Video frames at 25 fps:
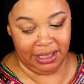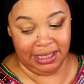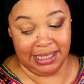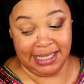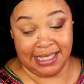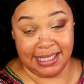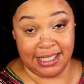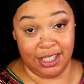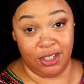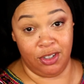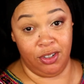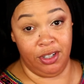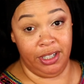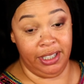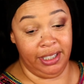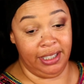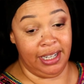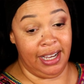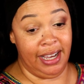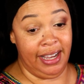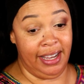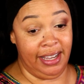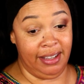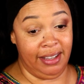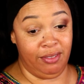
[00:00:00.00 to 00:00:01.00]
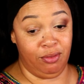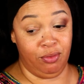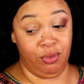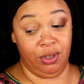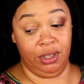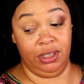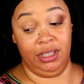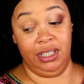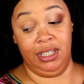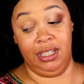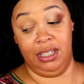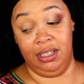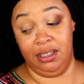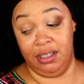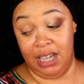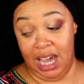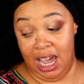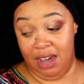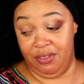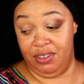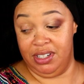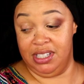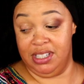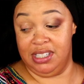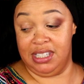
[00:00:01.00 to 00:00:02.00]
considering I really
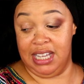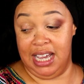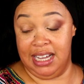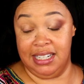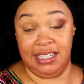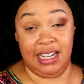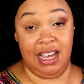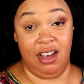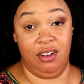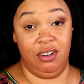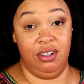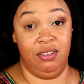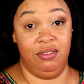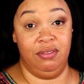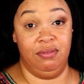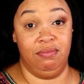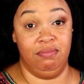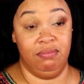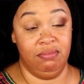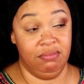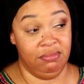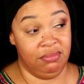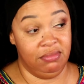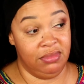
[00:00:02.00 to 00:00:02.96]
haven't sat down and